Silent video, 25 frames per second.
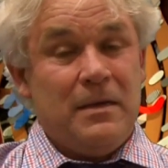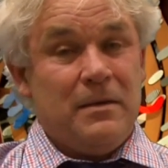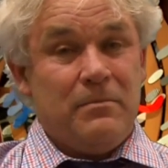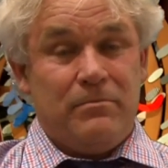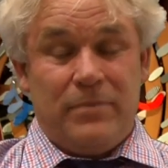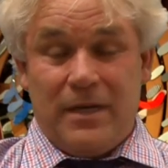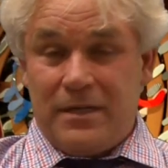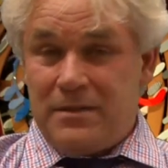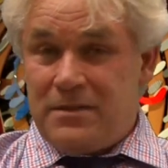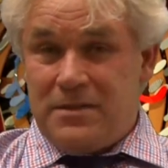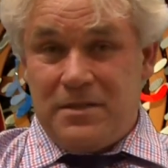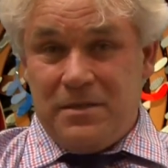
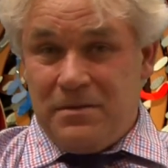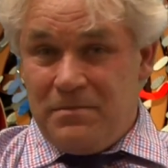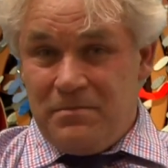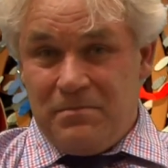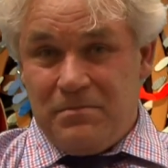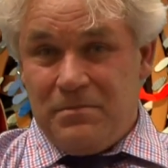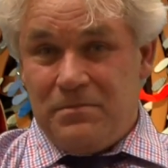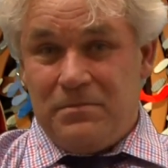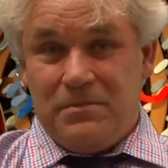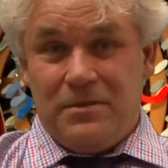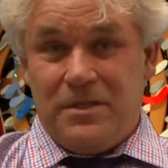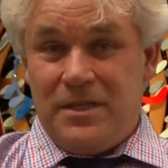But
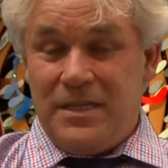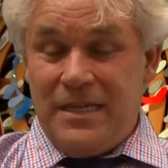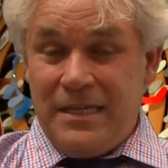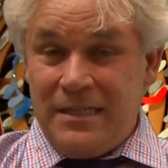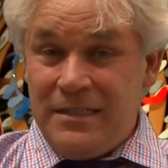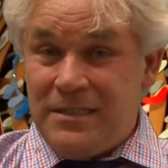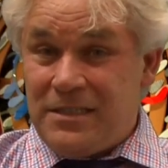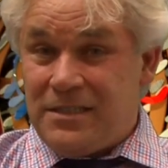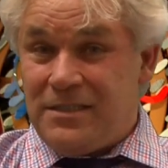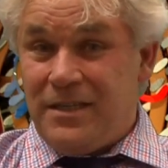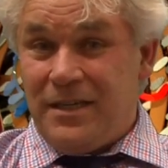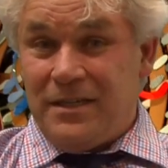the
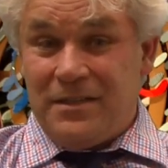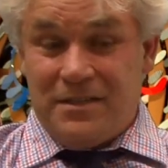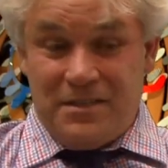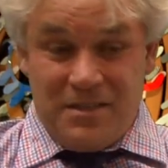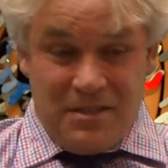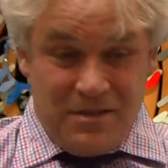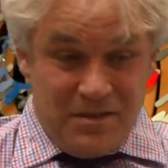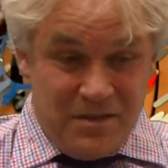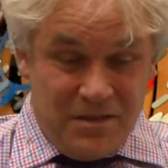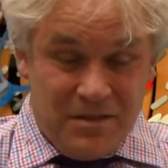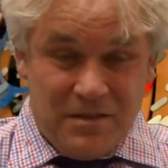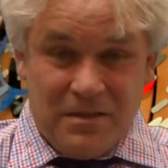instinct,
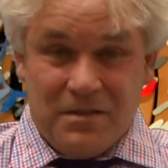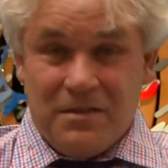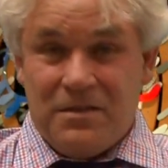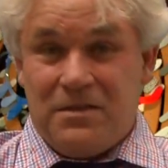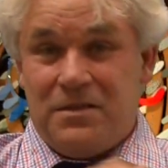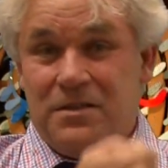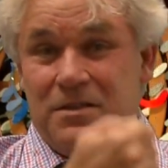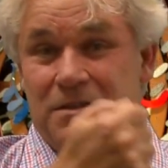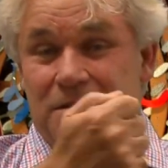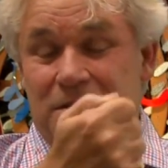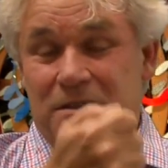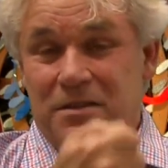the,
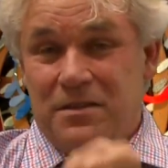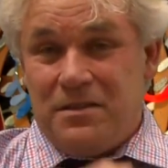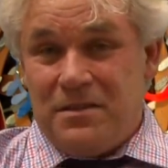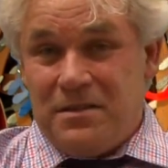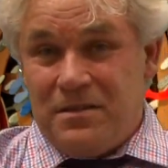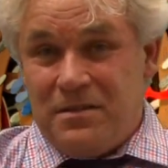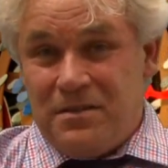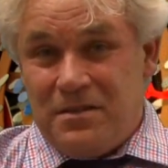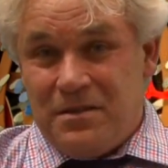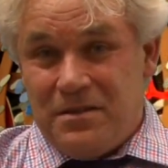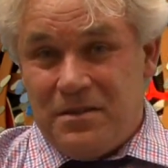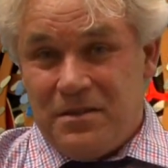the,
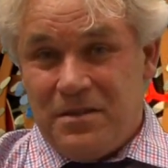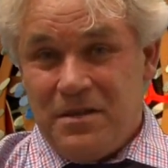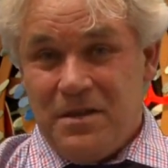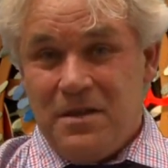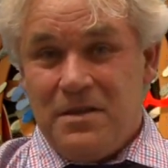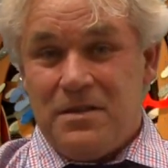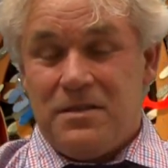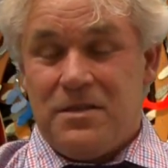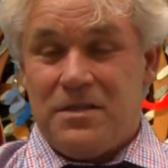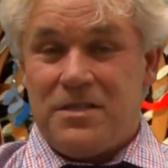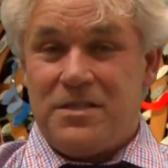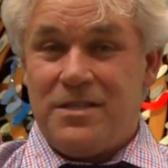the, the,
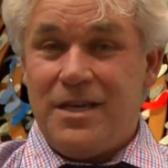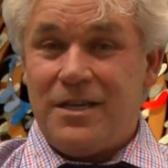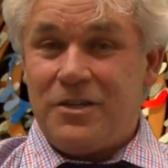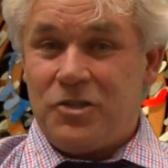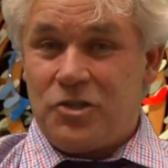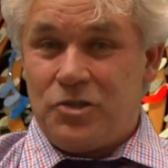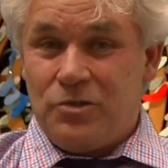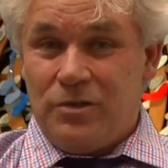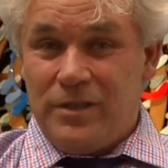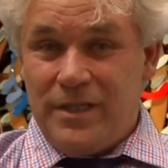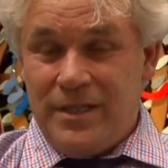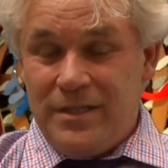the
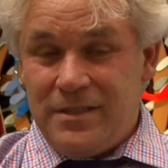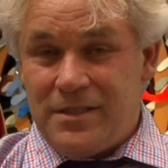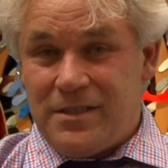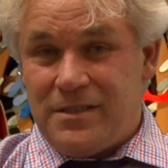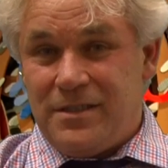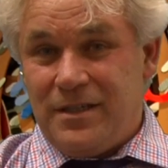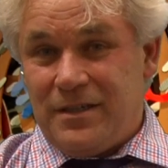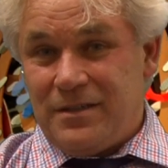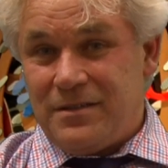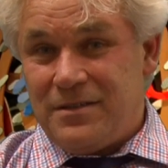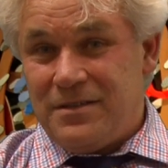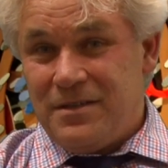sexual
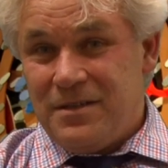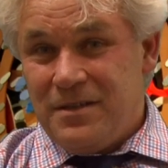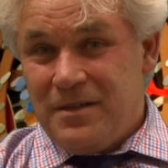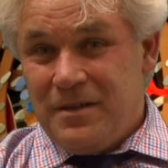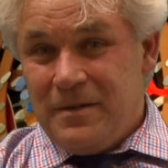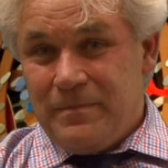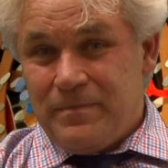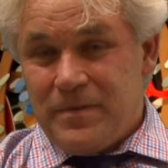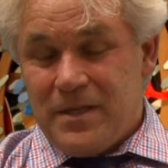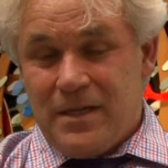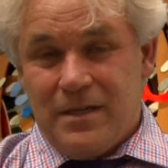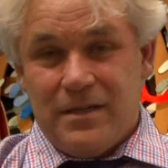instinct,
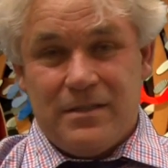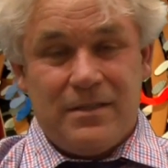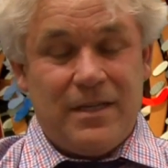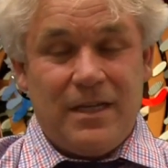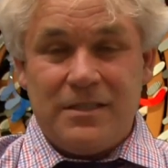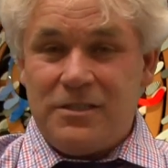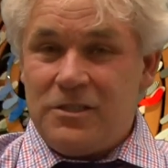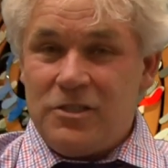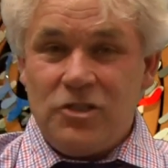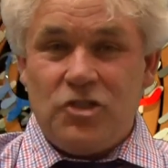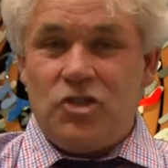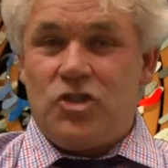uh,
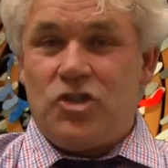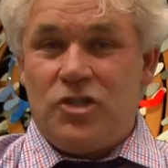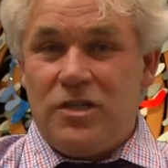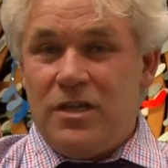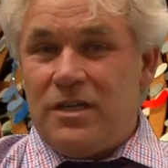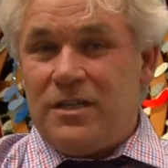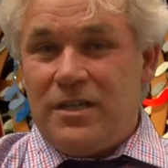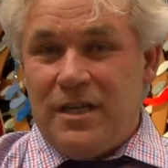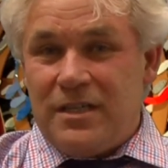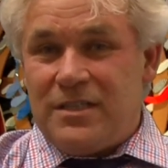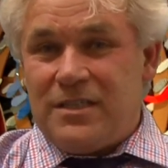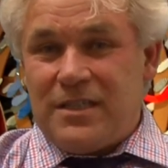doesn't
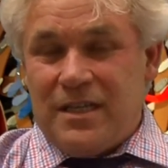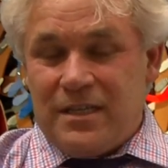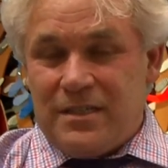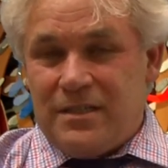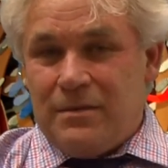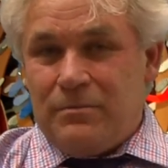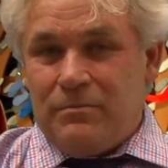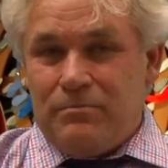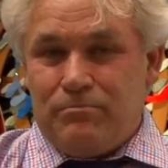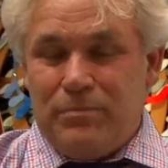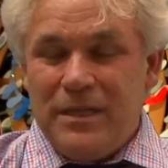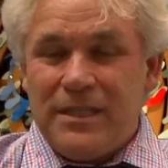it,
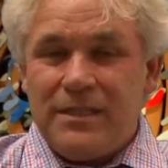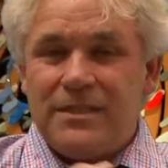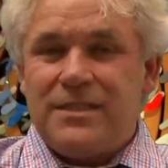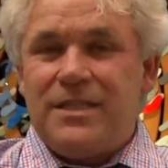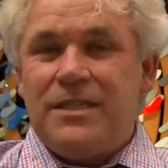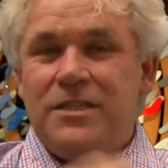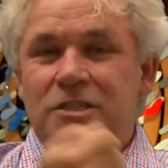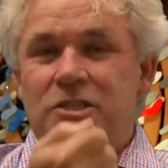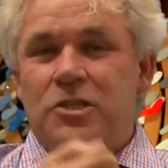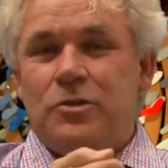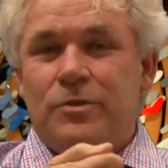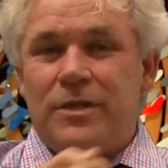it, built
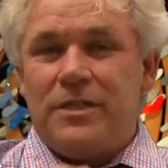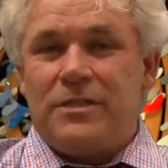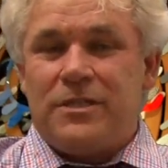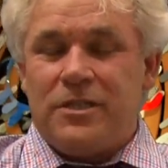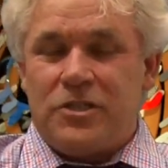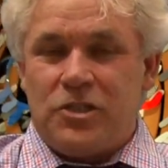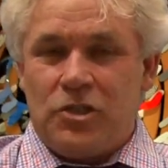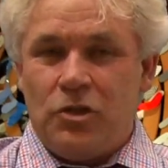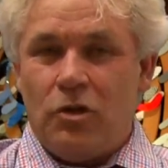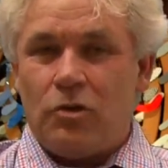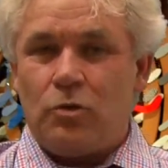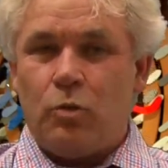into it
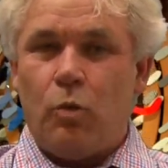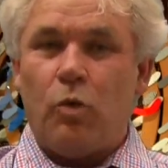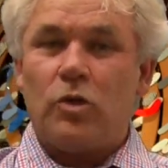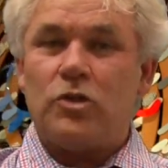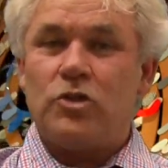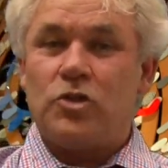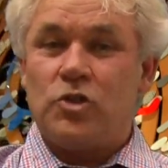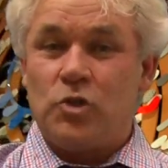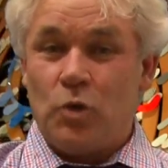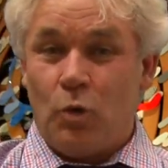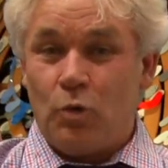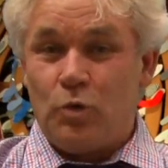is not what
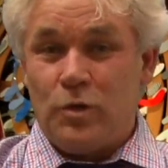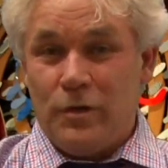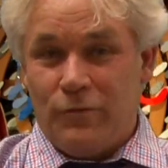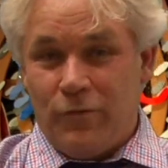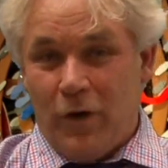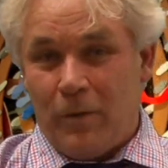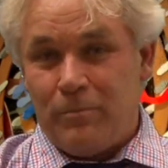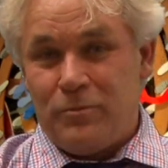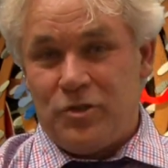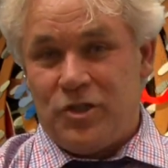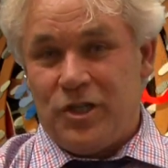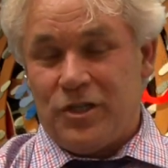sort of
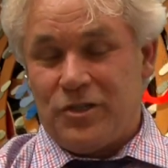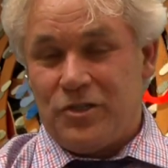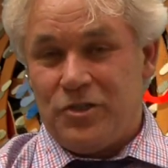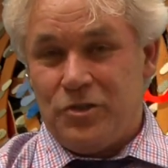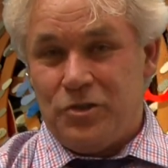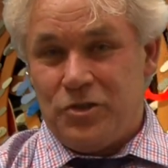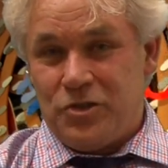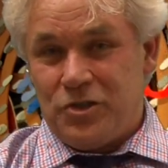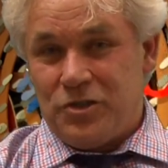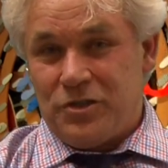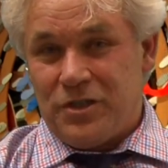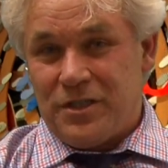object you
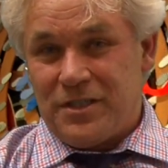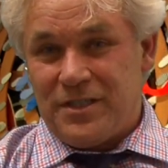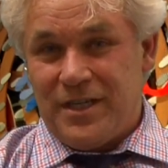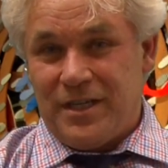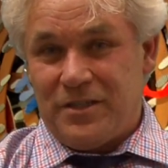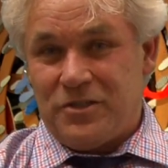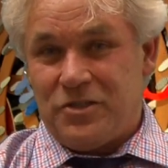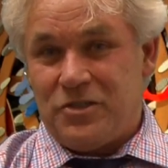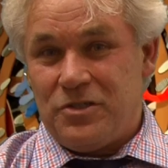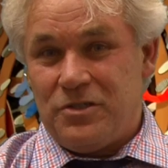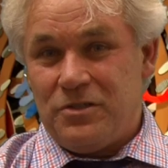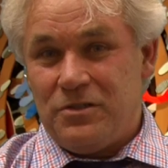should
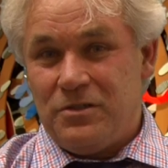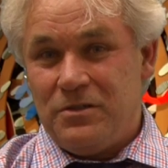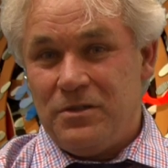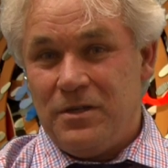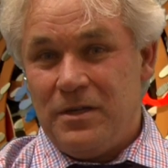attach to.